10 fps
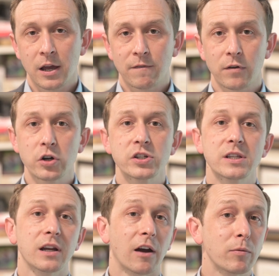First,
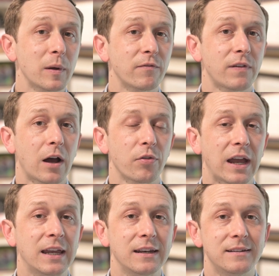the government found
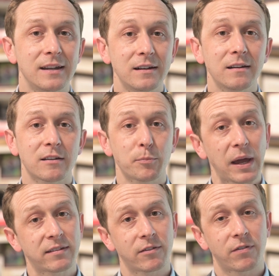that he didn't
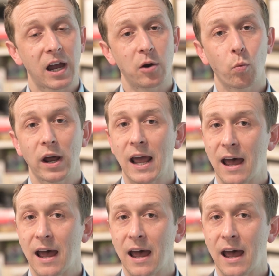specify what